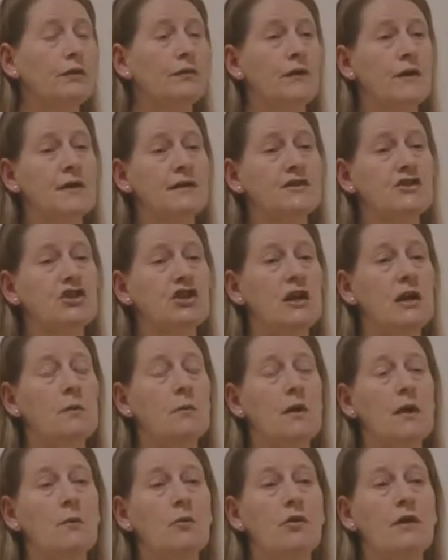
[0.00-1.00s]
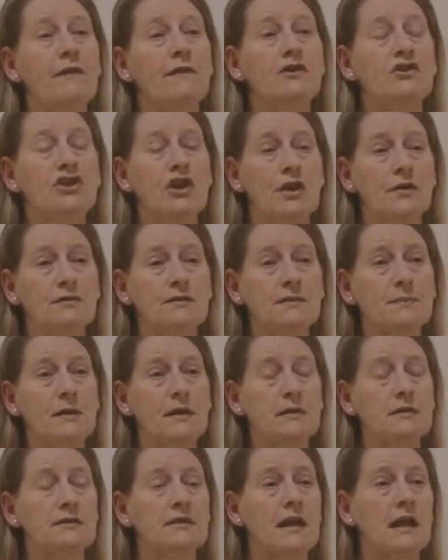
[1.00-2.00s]
The first year we were in the Gels
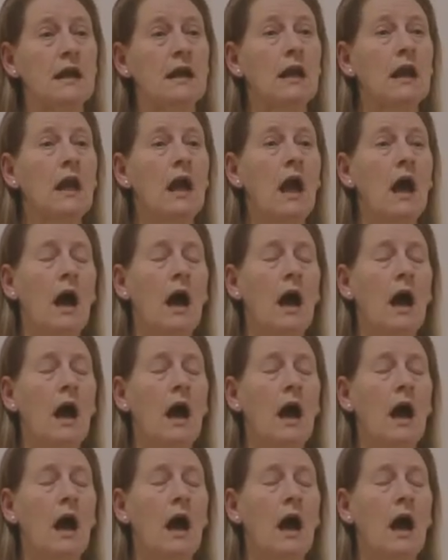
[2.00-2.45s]
building.